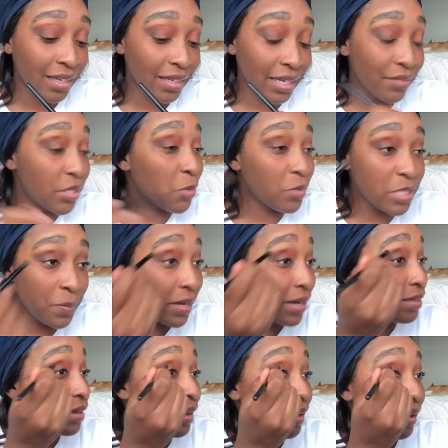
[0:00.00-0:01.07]
if she wants to be
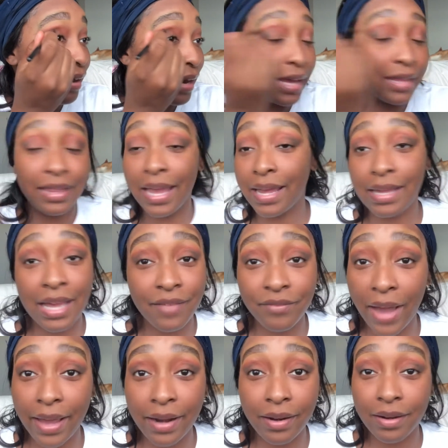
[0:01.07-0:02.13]
in there and they
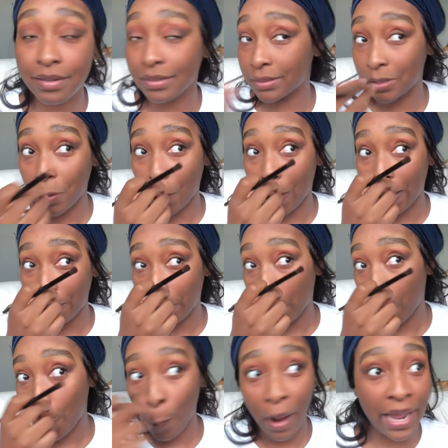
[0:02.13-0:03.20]
invited her, so I don't
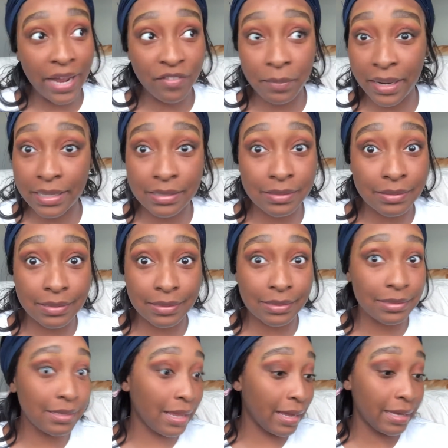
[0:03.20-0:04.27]
know why everybody
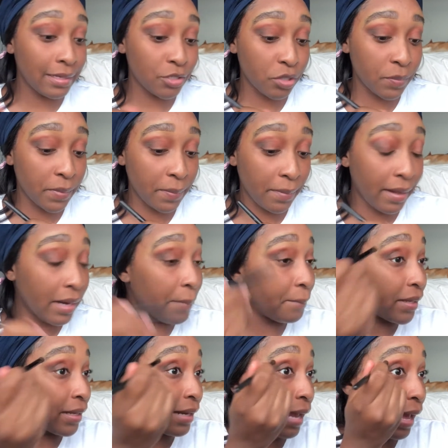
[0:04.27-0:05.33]
is like tripping about it,
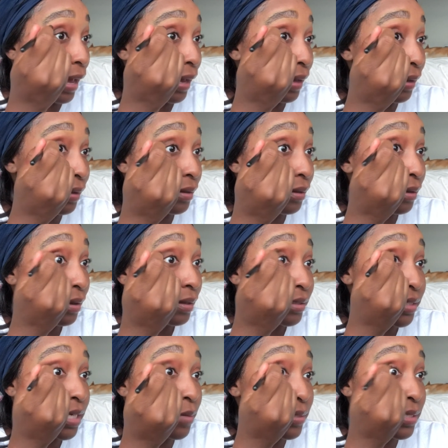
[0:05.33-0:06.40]
but hey,
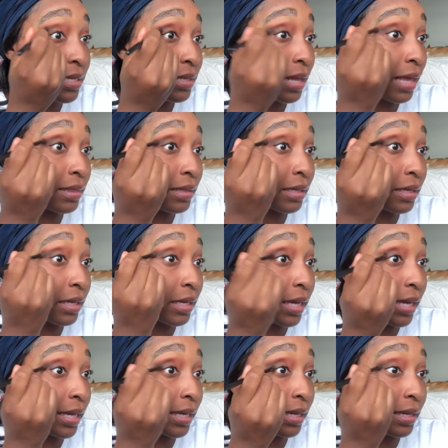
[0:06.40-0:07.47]
she was in that thing,
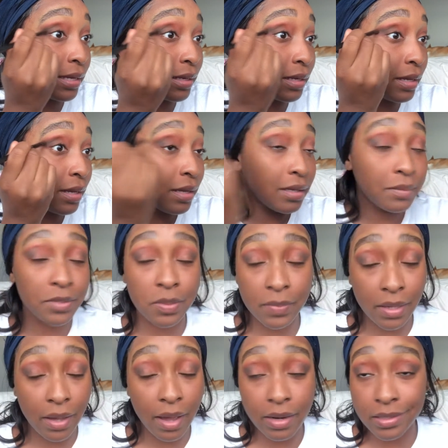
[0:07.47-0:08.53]
and to
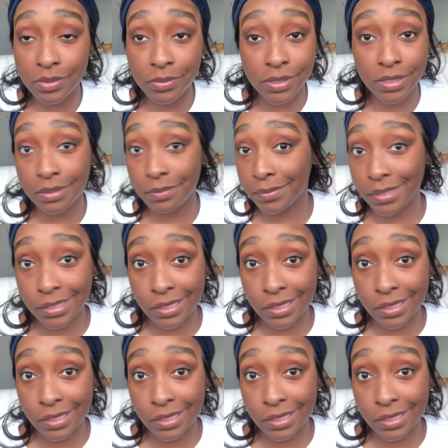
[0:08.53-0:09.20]
be honest with you, I mean,